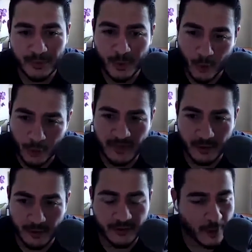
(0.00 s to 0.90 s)
The core of the
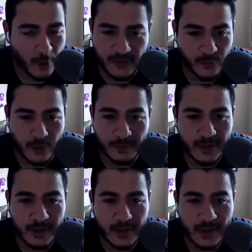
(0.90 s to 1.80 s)
earth is always warm.
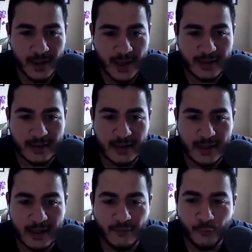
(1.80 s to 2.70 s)
And
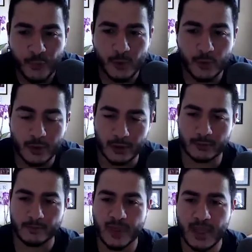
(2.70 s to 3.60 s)
if we were
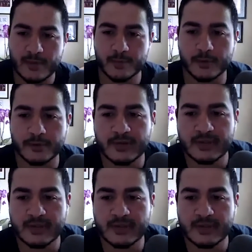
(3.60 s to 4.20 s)
able to